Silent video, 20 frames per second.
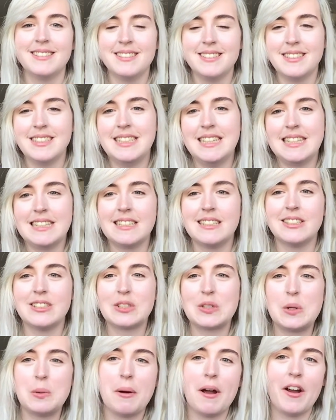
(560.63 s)

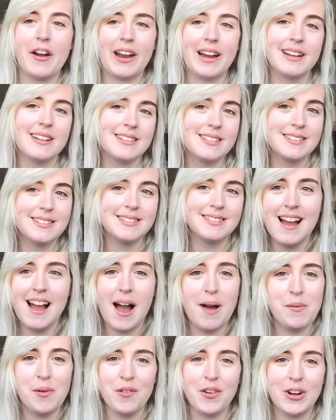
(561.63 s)
Teigan_Perry.
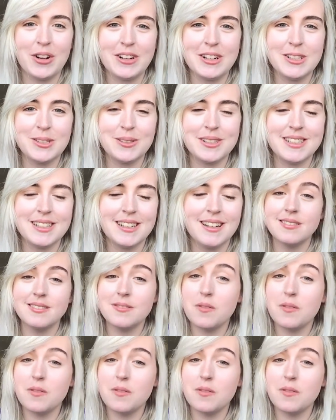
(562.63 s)
I'm not very good at Twitter.